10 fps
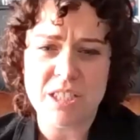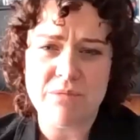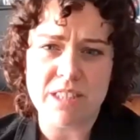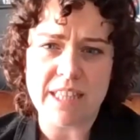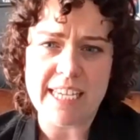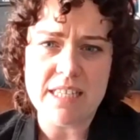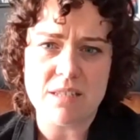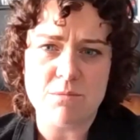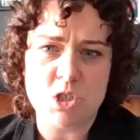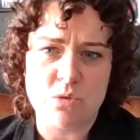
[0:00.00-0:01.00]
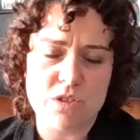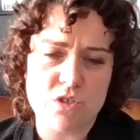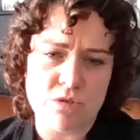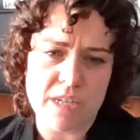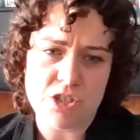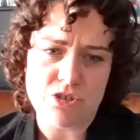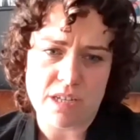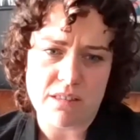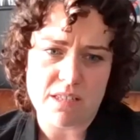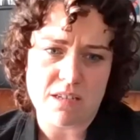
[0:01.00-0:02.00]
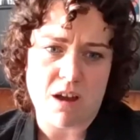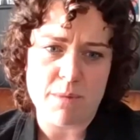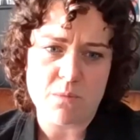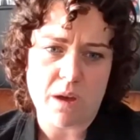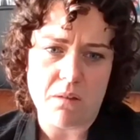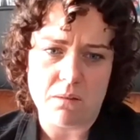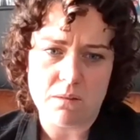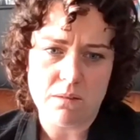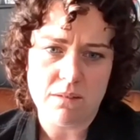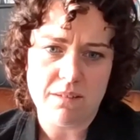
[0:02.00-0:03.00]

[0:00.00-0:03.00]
actually released some short stories during this time as well.